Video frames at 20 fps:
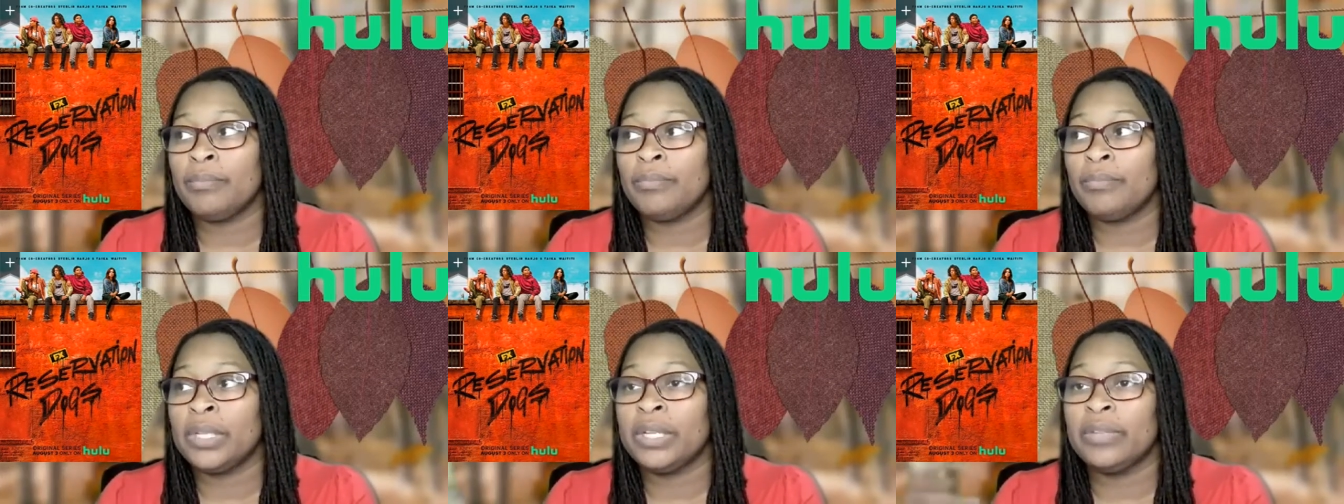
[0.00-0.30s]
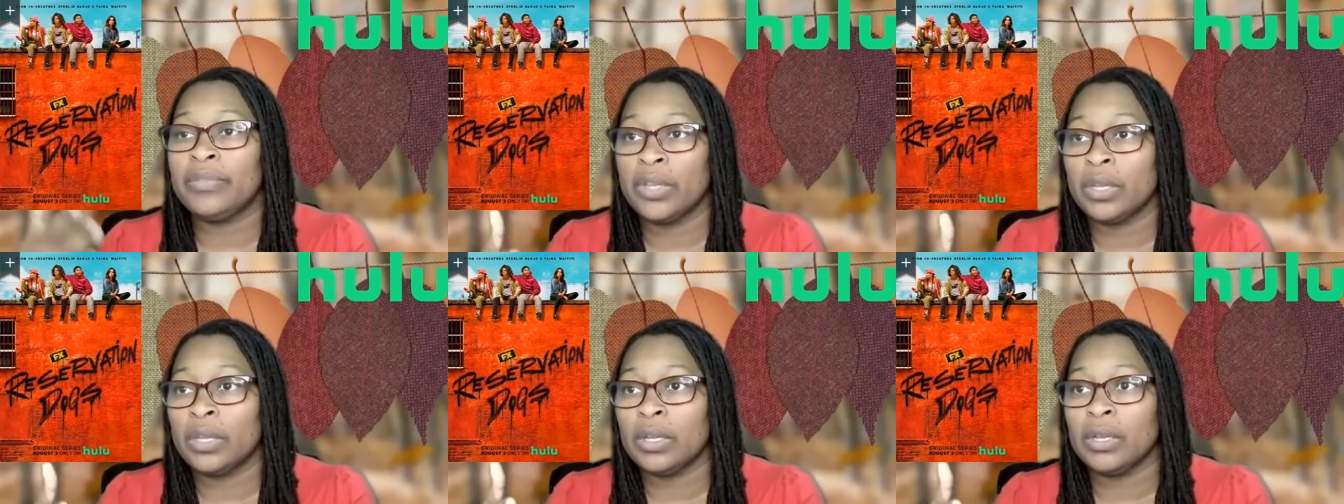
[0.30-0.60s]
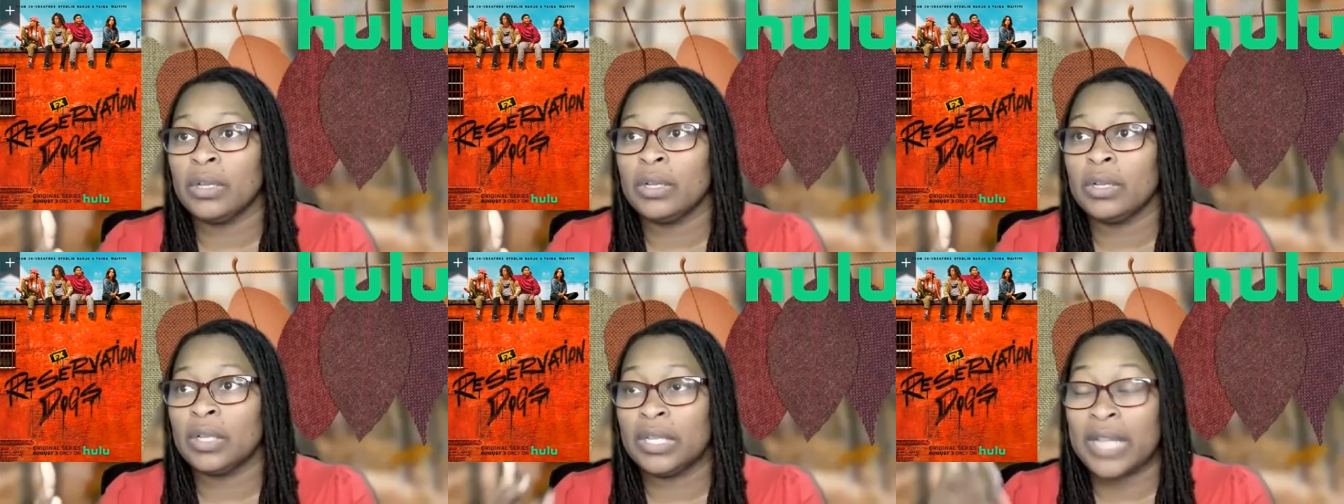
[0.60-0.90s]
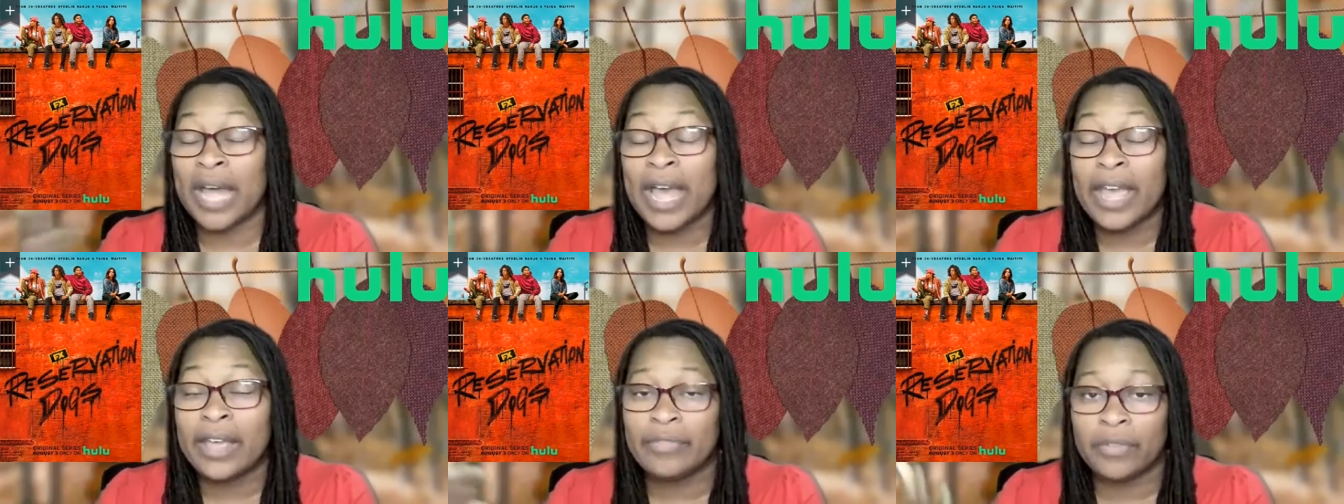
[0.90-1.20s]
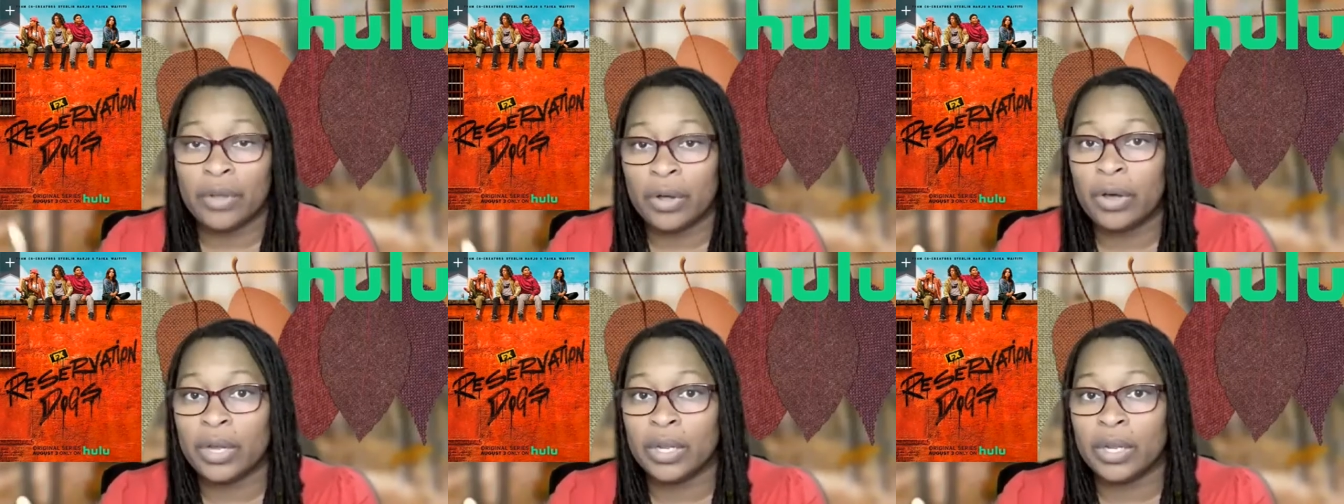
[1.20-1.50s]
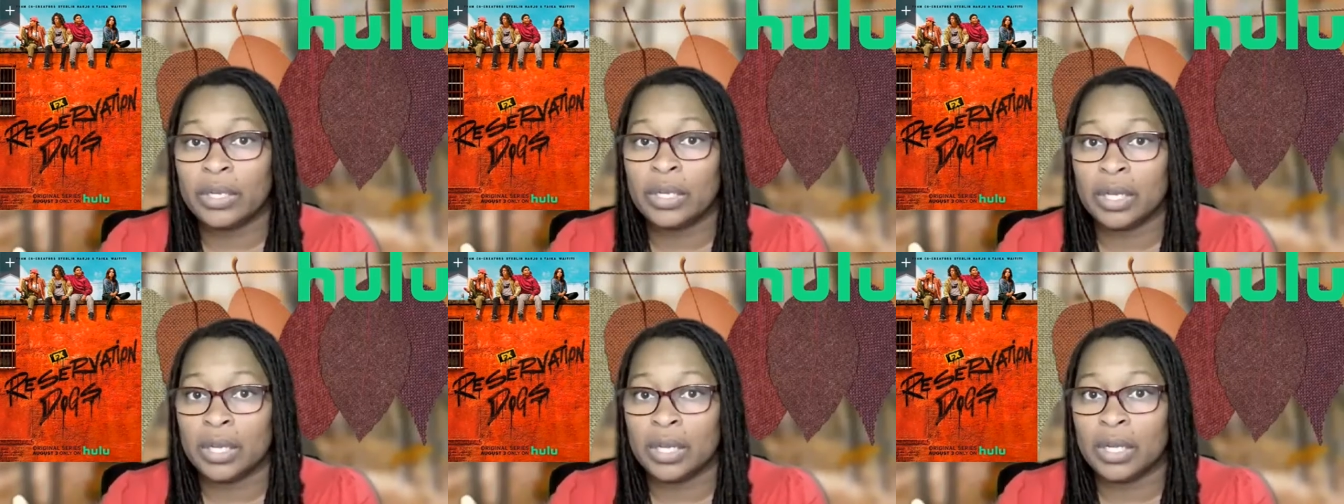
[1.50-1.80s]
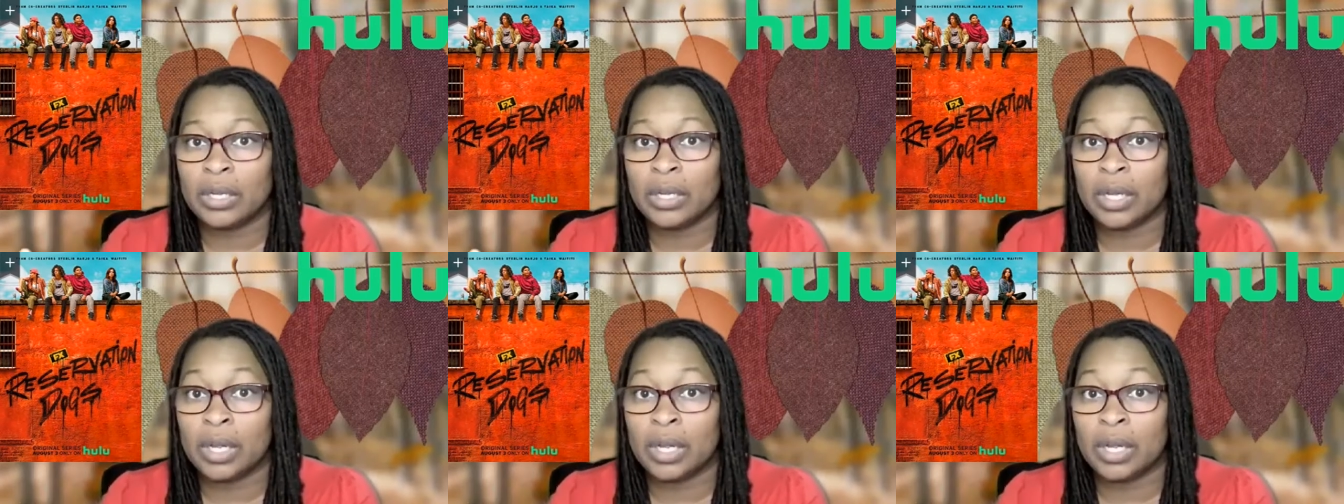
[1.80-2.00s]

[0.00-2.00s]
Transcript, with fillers: living life on uh,